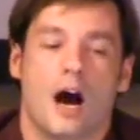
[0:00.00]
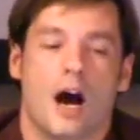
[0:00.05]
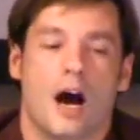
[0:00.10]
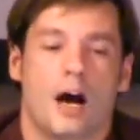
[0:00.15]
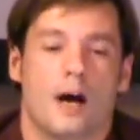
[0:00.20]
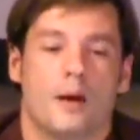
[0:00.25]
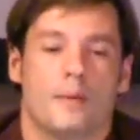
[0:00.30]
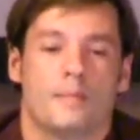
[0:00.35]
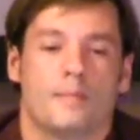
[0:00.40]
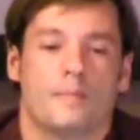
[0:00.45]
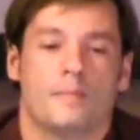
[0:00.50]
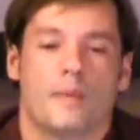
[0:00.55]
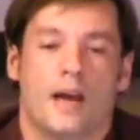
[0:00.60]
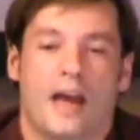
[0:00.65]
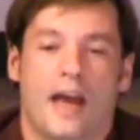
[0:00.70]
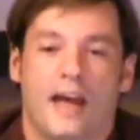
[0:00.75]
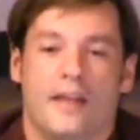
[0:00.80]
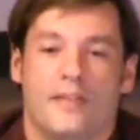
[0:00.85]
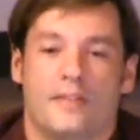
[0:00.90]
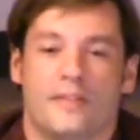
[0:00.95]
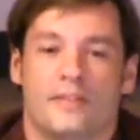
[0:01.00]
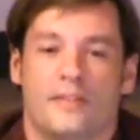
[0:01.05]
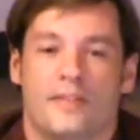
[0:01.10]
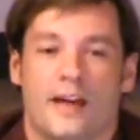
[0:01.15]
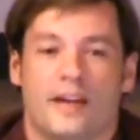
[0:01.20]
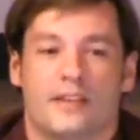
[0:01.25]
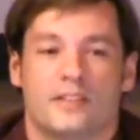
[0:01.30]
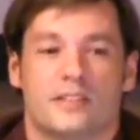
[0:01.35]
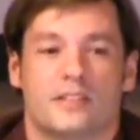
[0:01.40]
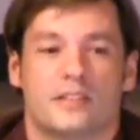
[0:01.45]
um,
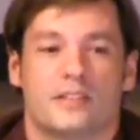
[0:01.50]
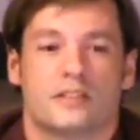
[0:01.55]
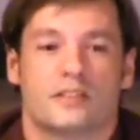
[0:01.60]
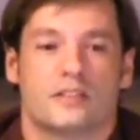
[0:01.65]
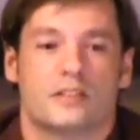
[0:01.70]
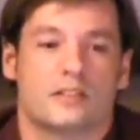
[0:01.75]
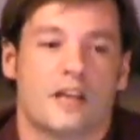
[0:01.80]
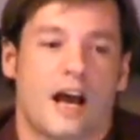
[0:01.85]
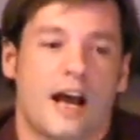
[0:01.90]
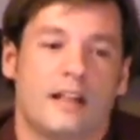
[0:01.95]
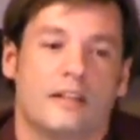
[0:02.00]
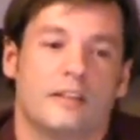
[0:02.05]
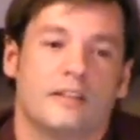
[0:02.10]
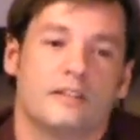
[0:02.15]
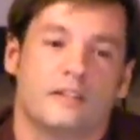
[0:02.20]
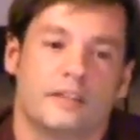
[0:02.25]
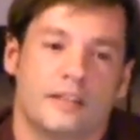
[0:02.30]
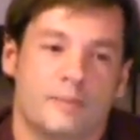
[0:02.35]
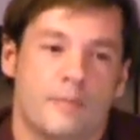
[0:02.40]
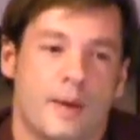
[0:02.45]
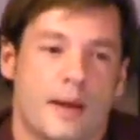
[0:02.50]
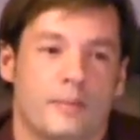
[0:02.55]
and that silently